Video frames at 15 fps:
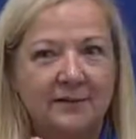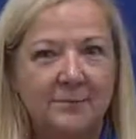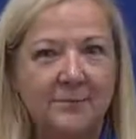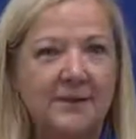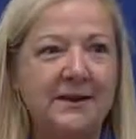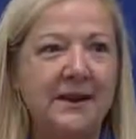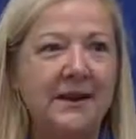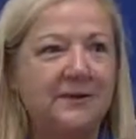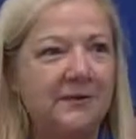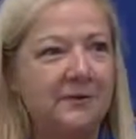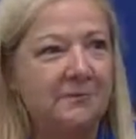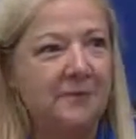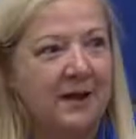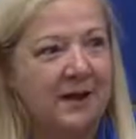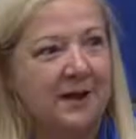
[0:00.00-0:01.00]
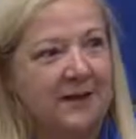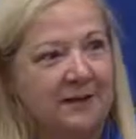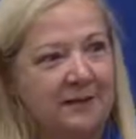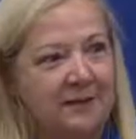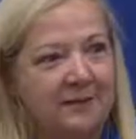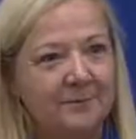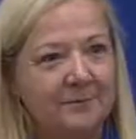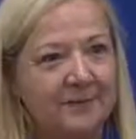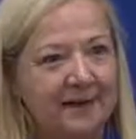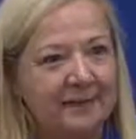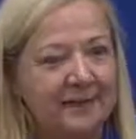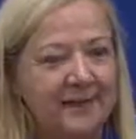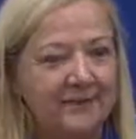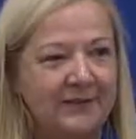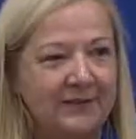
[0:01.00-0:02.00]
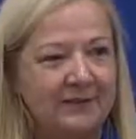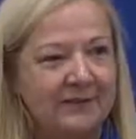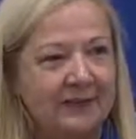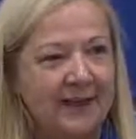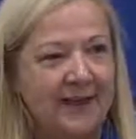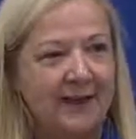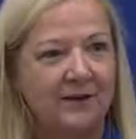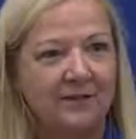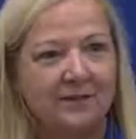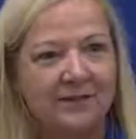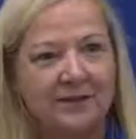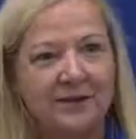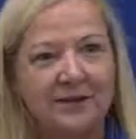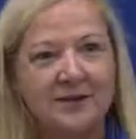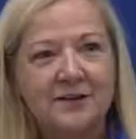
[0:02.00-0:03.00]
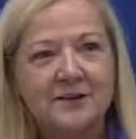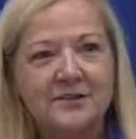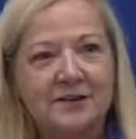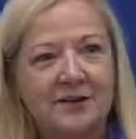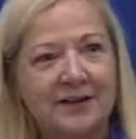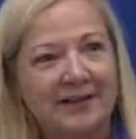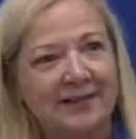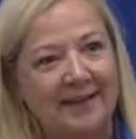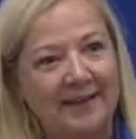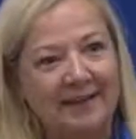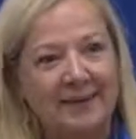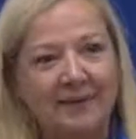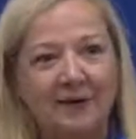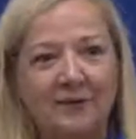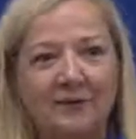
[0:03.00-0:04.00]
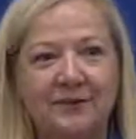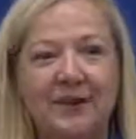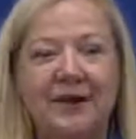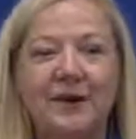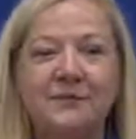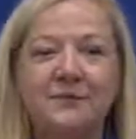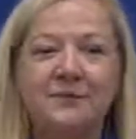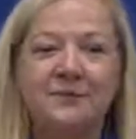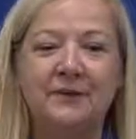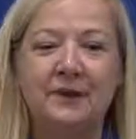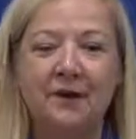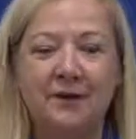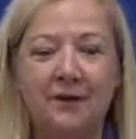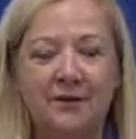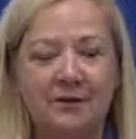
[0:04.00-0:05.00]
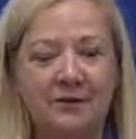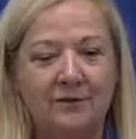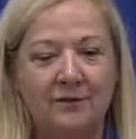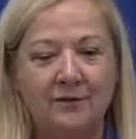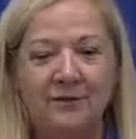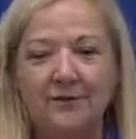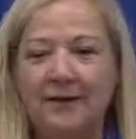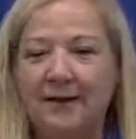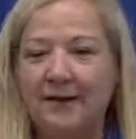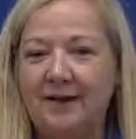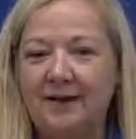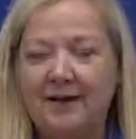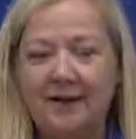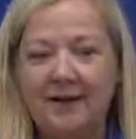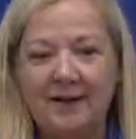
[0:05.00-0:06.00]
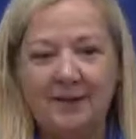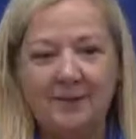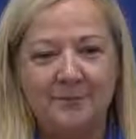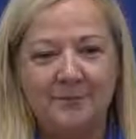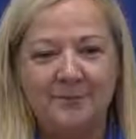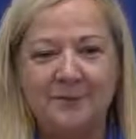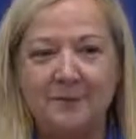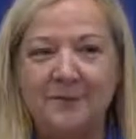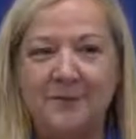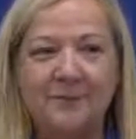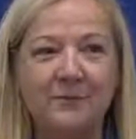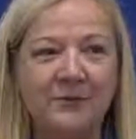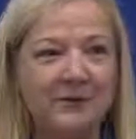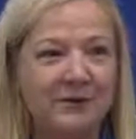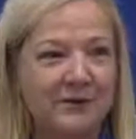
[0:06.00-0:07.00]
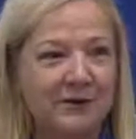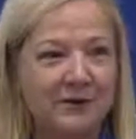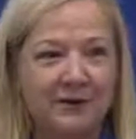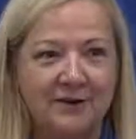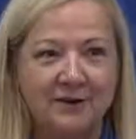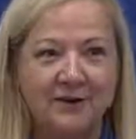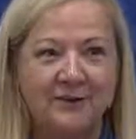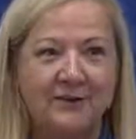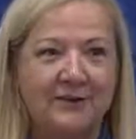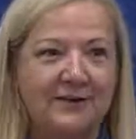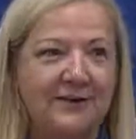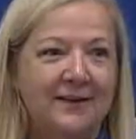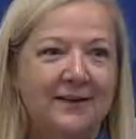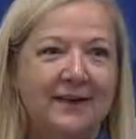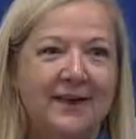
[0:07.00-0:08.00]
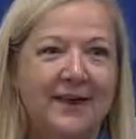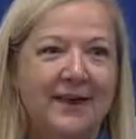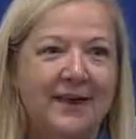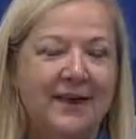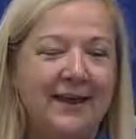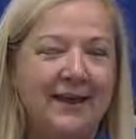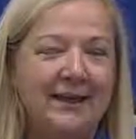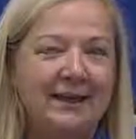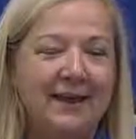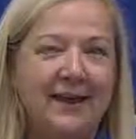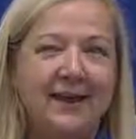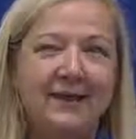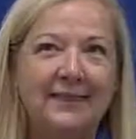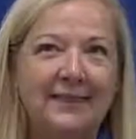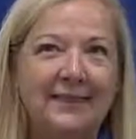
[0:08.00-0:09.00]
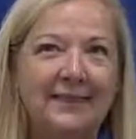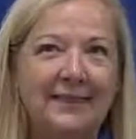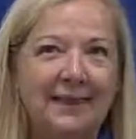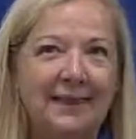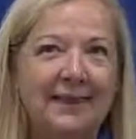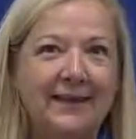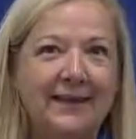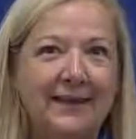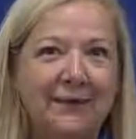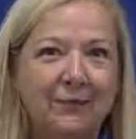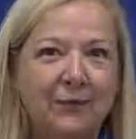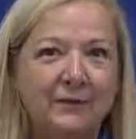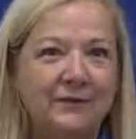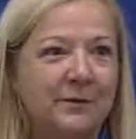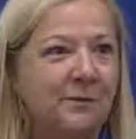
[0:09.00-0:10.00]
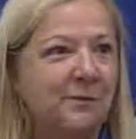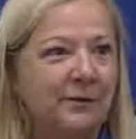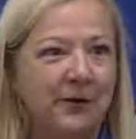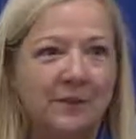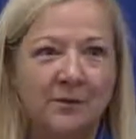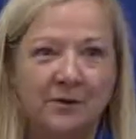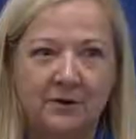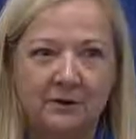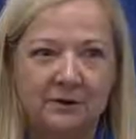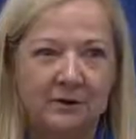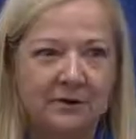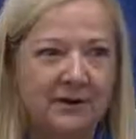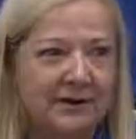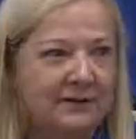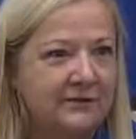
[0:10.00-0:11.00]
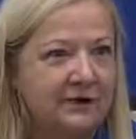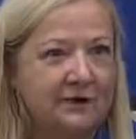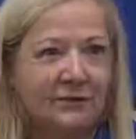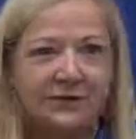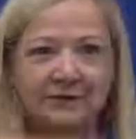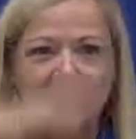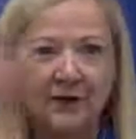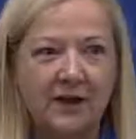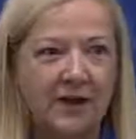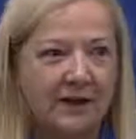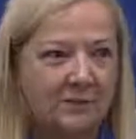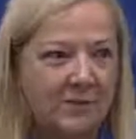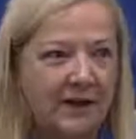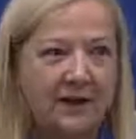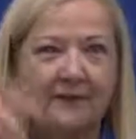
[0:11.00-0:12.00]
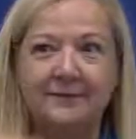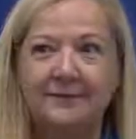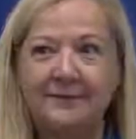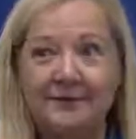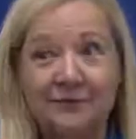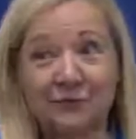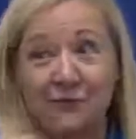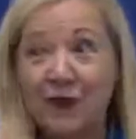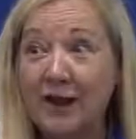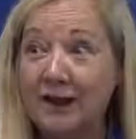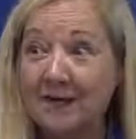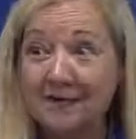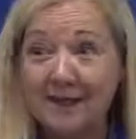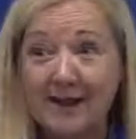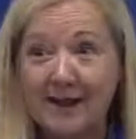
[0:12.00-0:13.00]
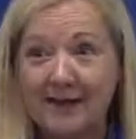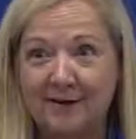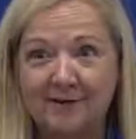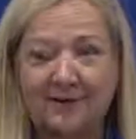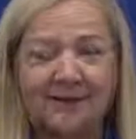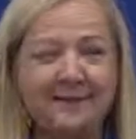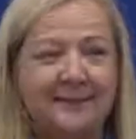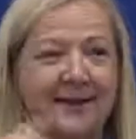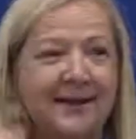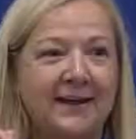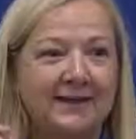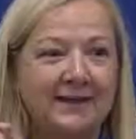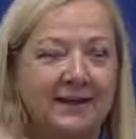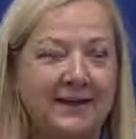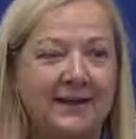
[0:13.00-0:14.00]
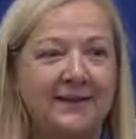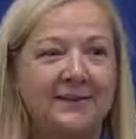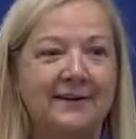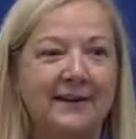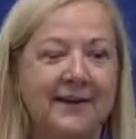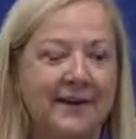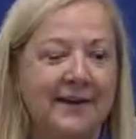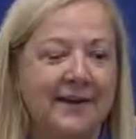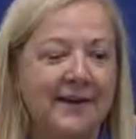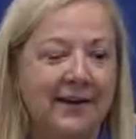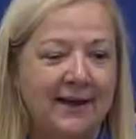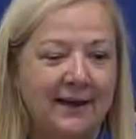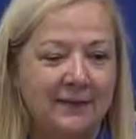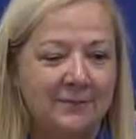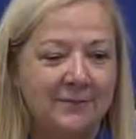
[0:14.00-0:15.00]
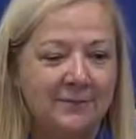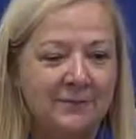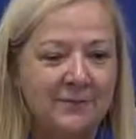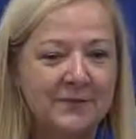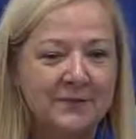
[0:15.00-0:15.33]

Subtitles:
to be covered by my savings account. So I linked those up. So something went through, and I think it was a plumber that I totally forgot about. Didn't write it down because I had gotten a